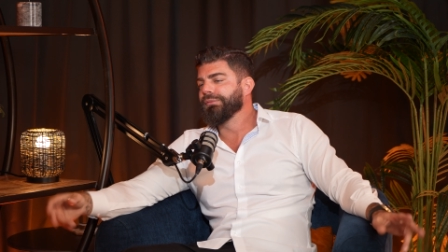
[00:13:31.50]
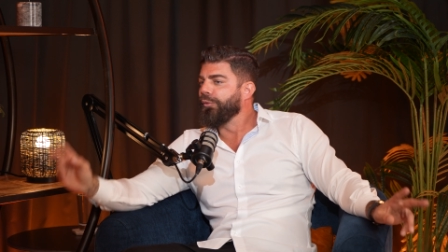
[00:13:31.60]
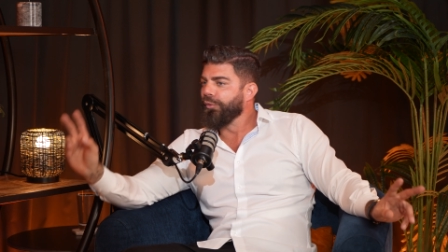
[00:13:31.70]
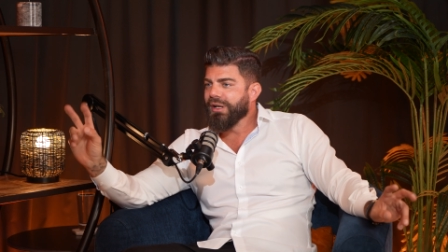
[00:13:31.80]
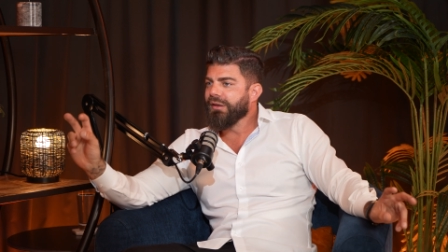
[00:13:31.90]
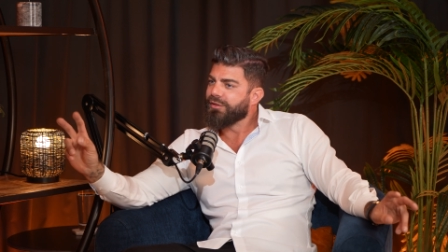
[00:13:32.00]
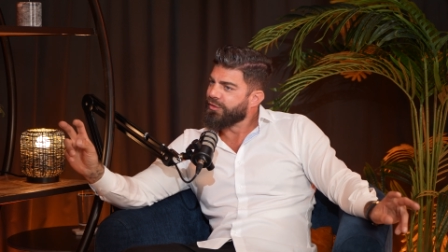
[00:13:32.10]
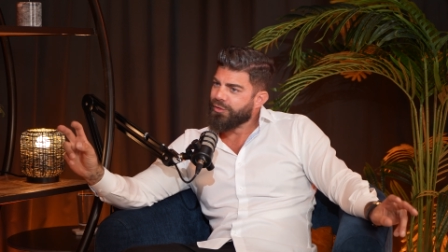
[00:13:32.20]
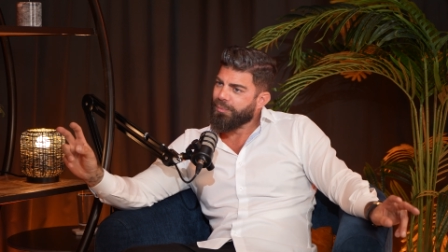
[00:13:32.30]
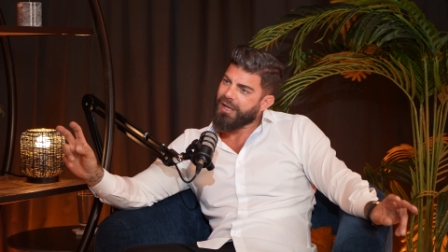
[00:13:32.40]

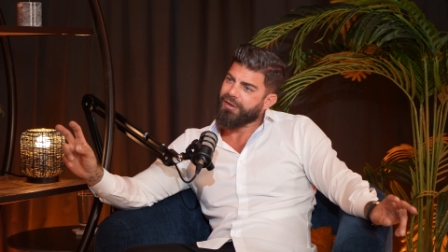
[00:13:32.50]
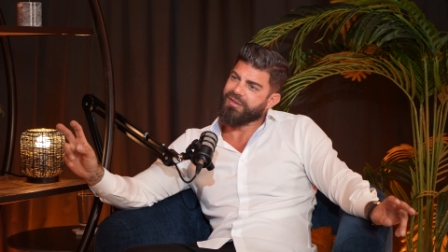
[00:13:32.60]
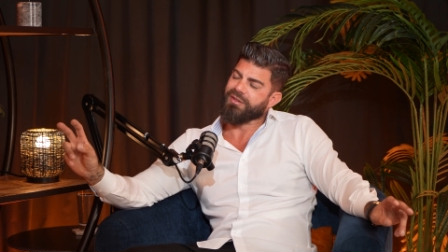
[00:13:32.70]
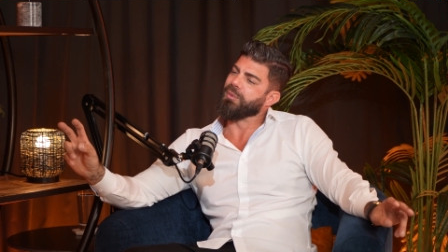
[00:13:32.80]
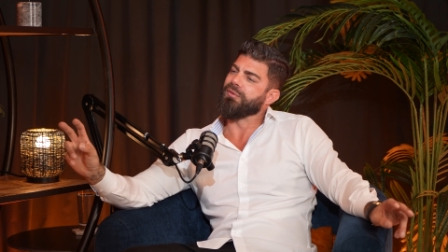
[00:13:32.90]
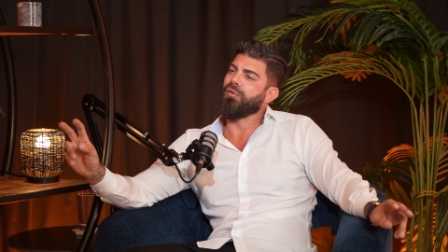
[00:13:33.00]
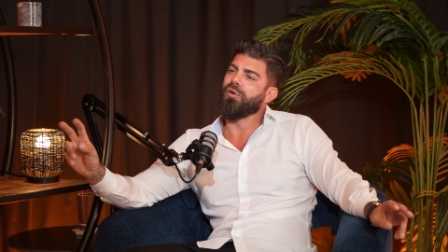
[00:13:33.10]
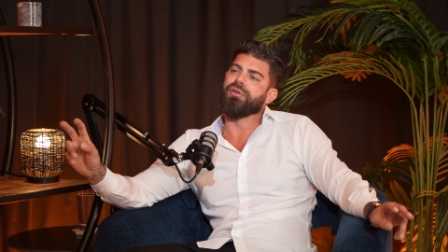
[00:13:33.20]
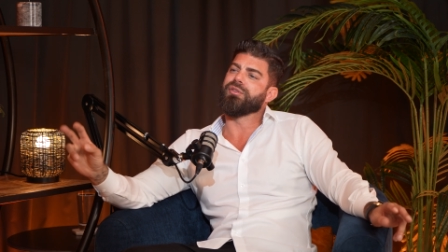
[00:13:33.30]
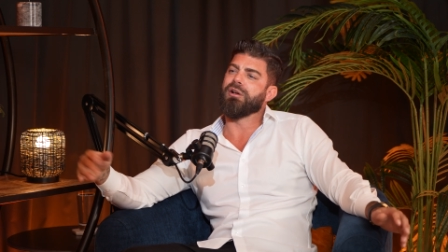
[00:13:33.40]
registered supplier since
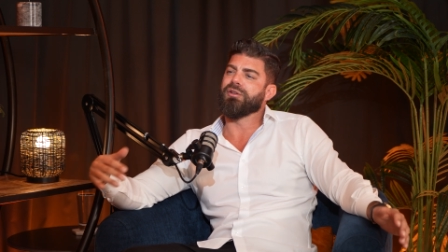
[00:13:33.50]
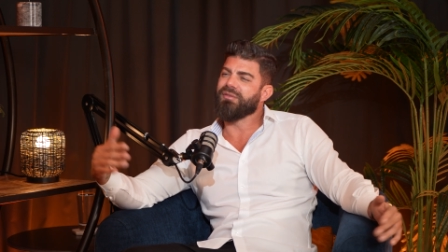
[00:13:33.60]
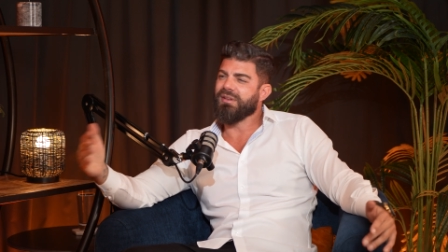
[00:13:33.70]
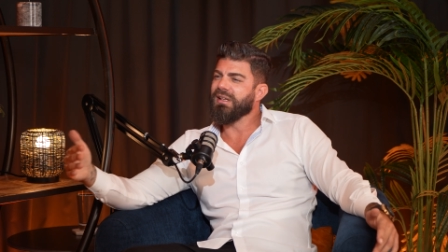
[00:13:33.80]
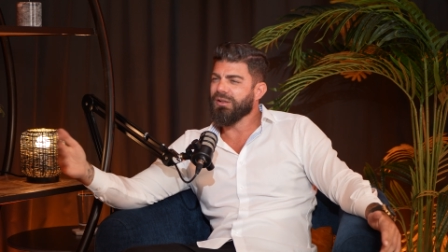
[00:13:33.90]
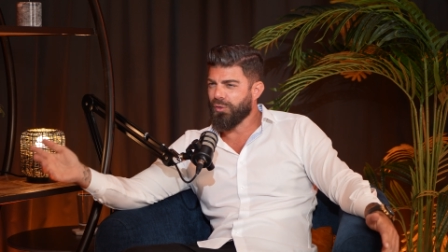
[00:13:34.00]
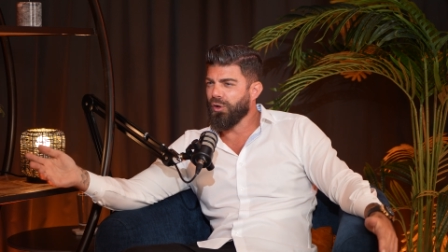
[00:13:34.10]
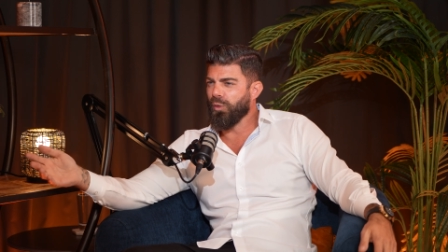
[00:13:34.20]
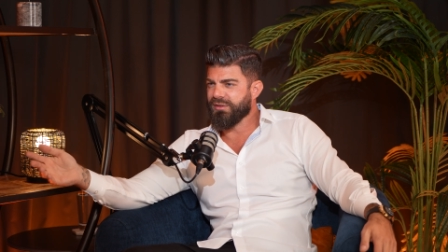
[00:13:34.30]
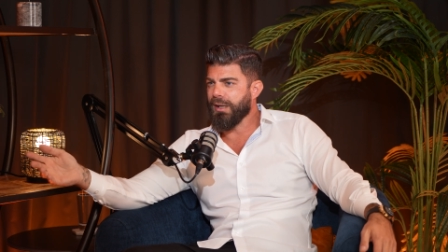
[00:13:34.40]
before, so a lot of the deals will
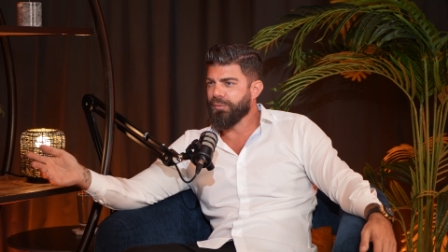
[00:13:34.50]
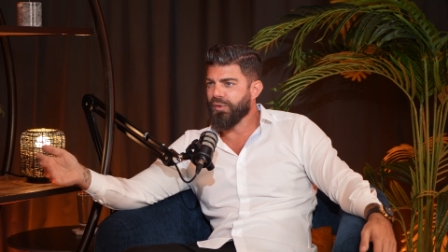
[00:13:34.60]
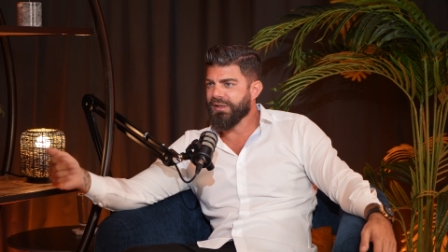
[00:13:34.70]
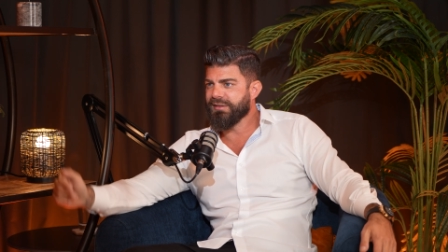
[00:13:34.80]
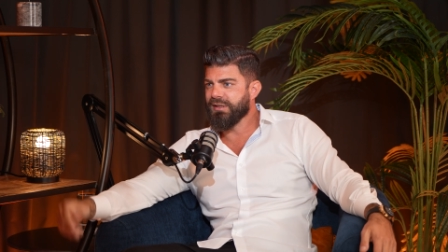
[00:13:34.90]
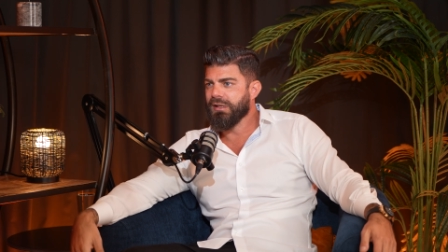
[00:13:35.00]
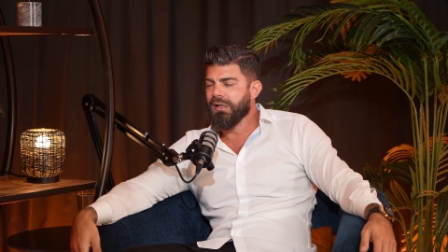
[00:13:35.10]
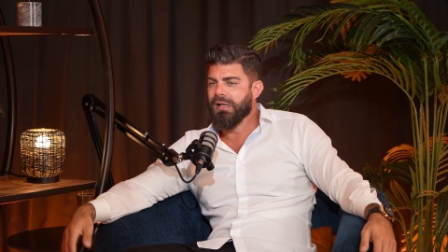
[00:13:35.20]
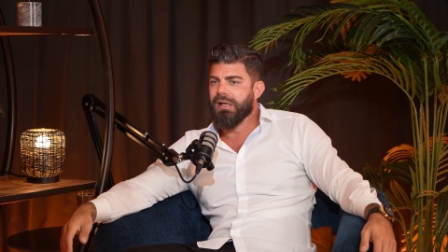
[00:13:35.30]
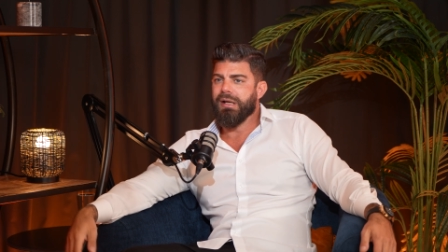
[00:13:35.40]
always come to us.
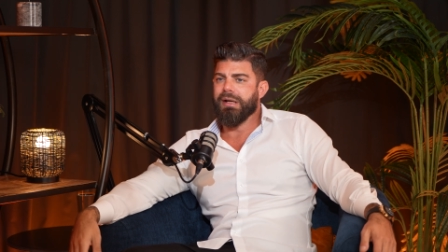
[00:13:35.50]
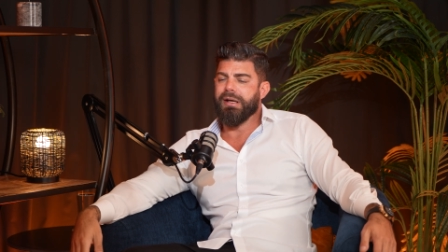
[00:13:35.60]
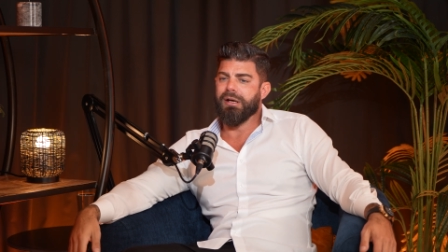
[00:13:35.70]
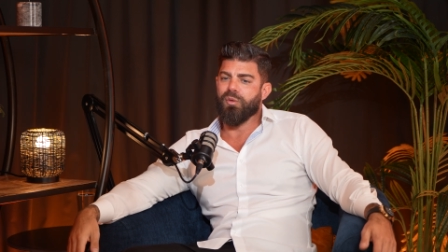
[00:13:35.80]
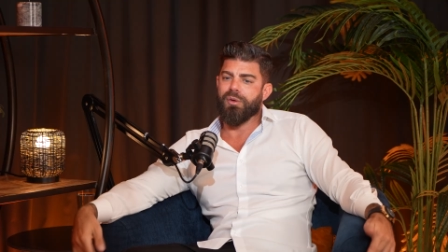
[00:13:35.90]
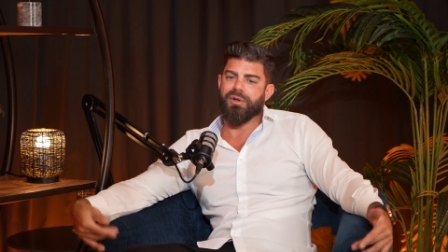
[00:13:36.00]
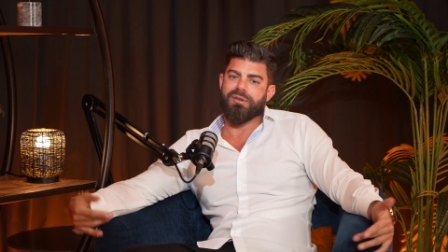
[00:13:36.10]
When we